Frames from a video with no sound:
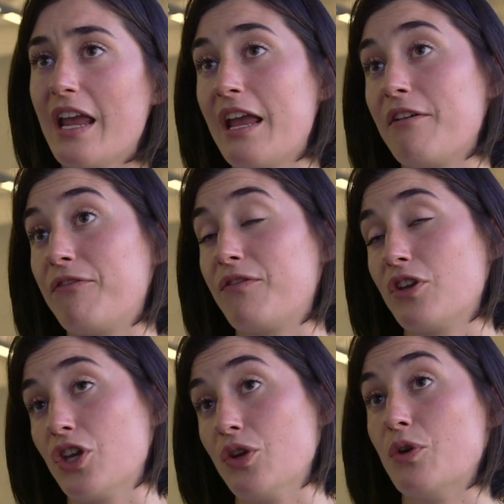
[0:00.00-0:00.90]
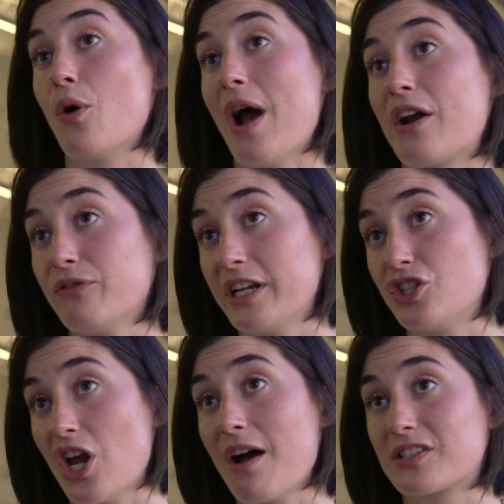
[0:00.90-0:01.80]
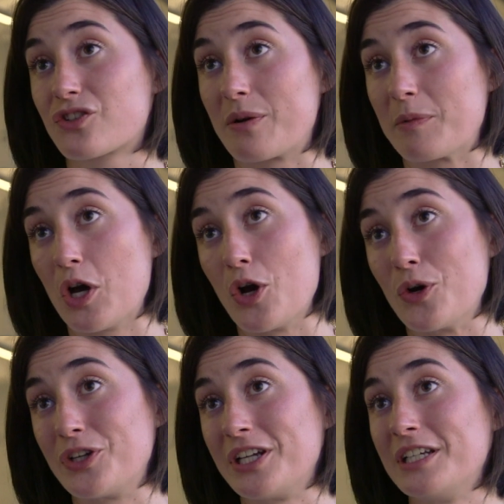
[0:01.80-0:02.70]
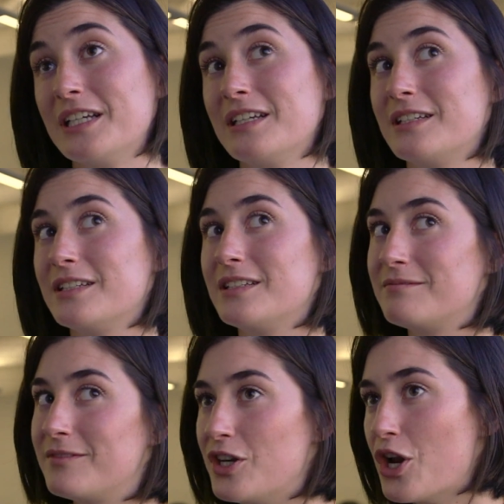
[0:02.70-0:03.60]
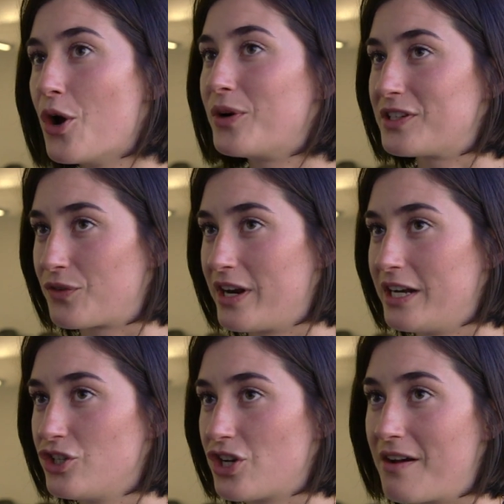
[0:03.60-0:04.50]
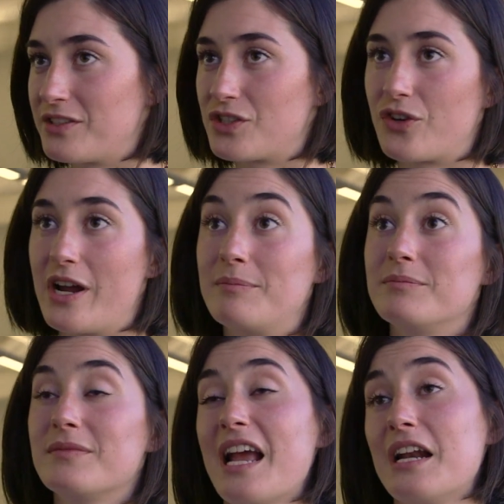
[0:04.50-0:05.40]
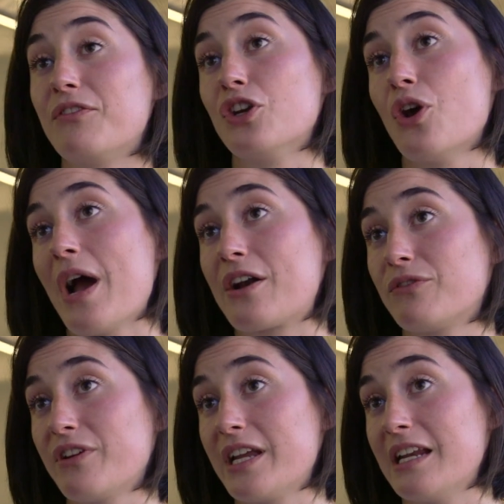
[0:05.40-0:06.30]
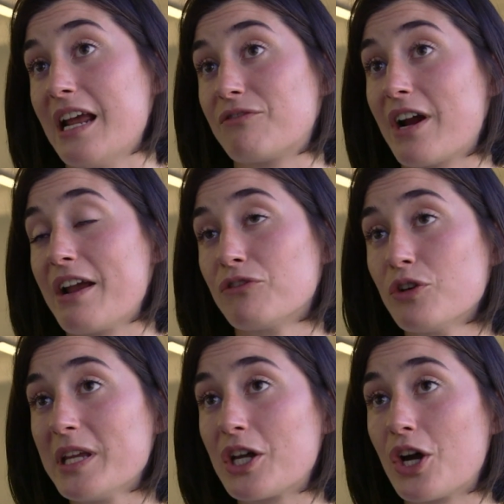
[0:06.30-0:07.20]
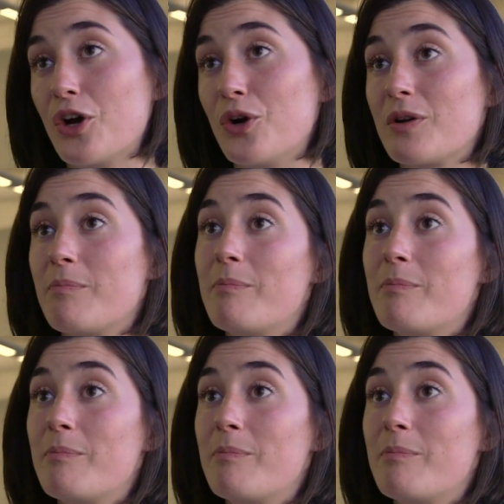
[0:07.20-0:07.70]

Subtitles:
if you know how to read JavaScript code, Node is written in JavaScript. And if you know how to read and write Ruby code,